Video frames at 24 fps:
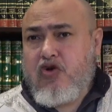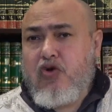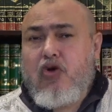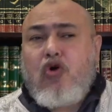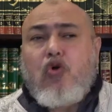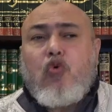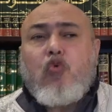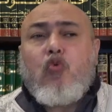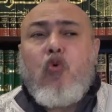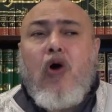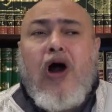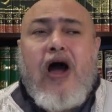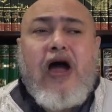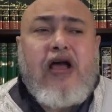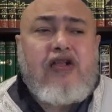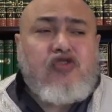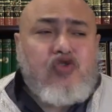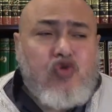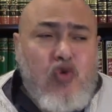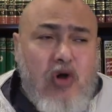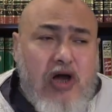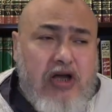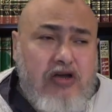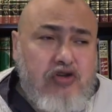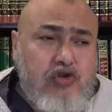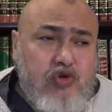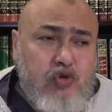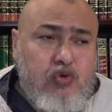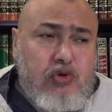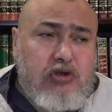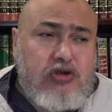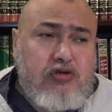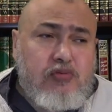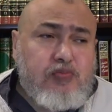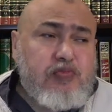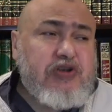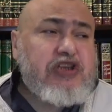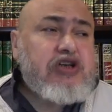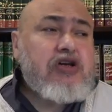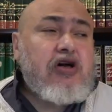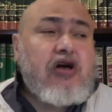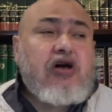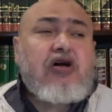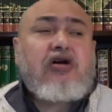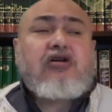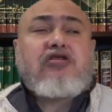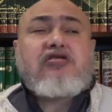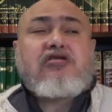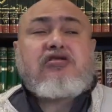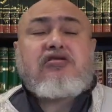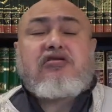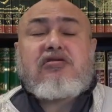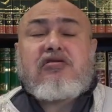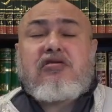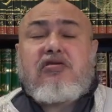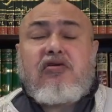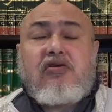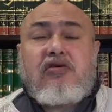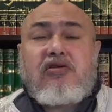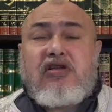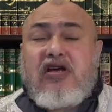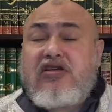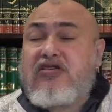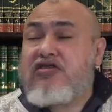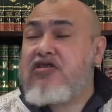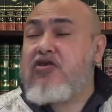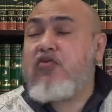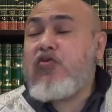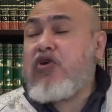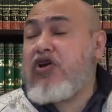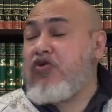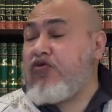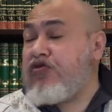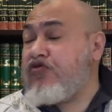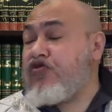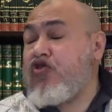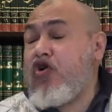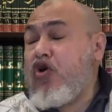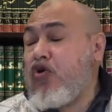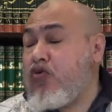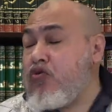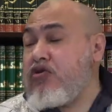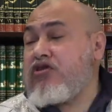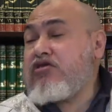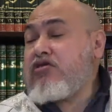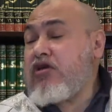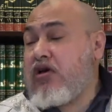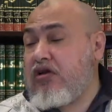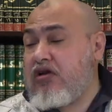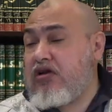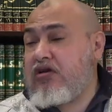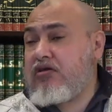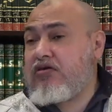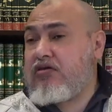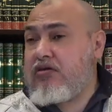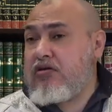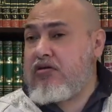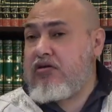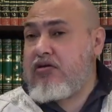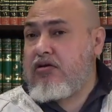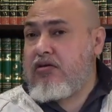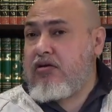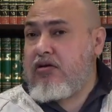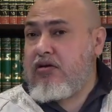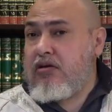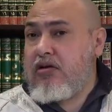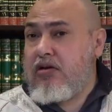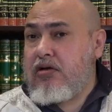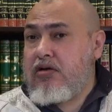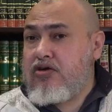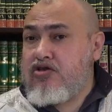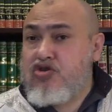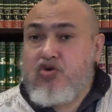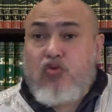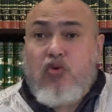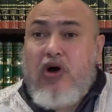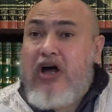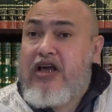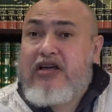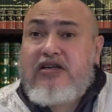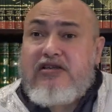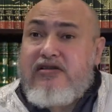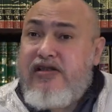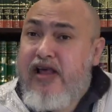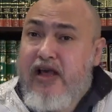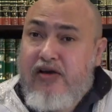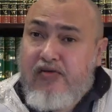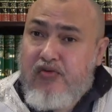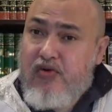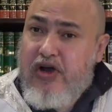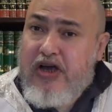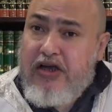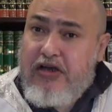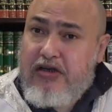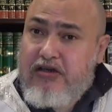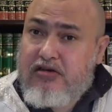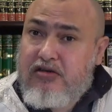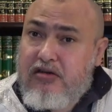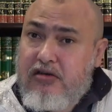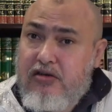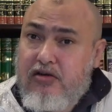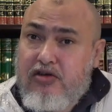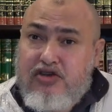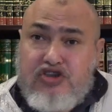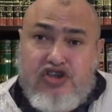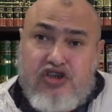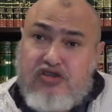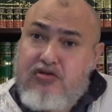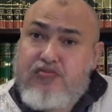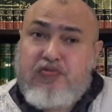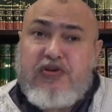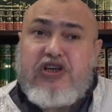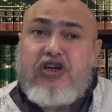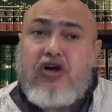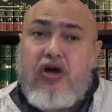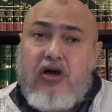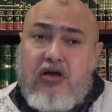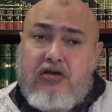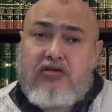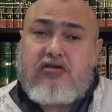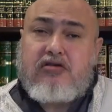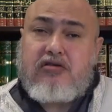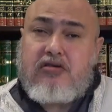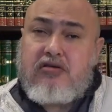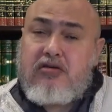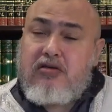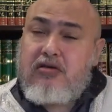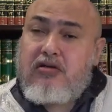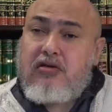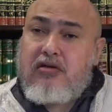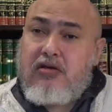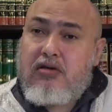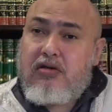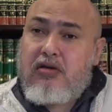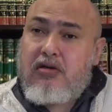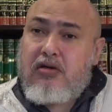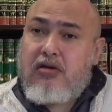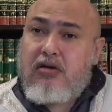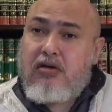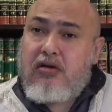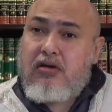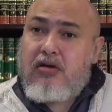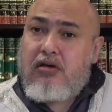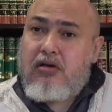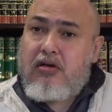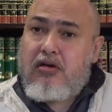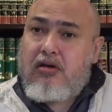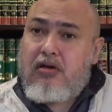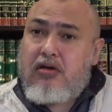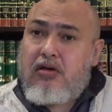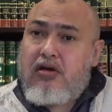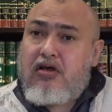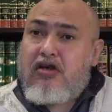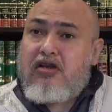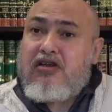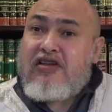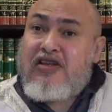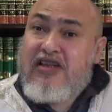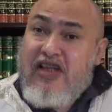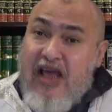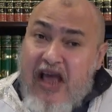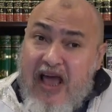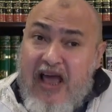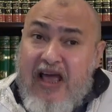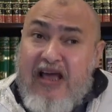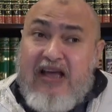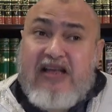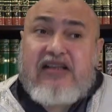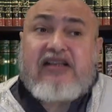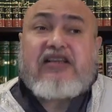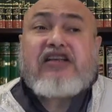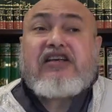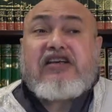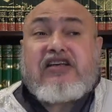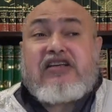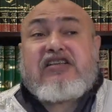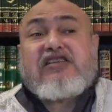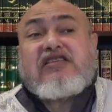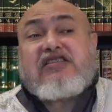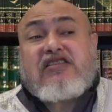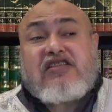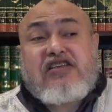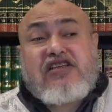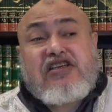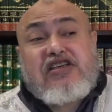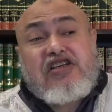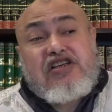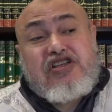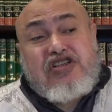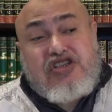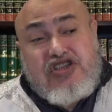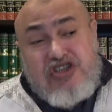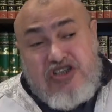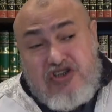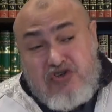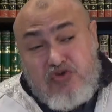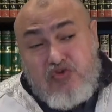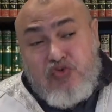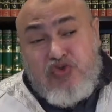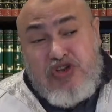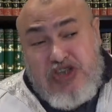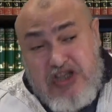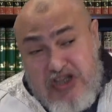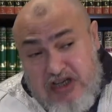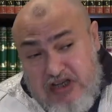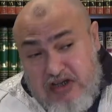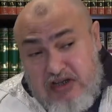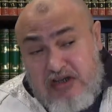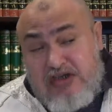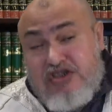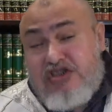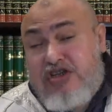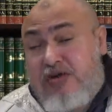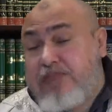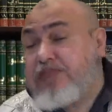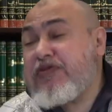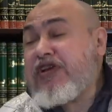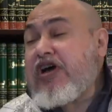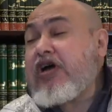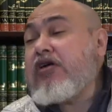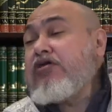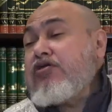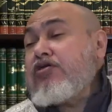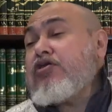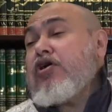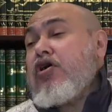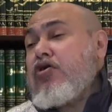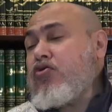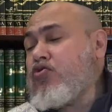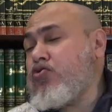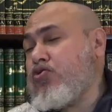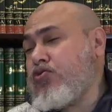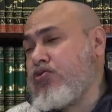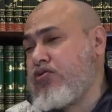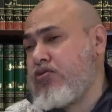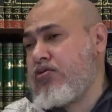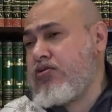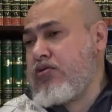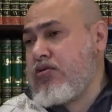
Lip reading: Why do I do it? Because that's the way we've always done it. So why is that right? Just because. That is the real Jibt and Taghut.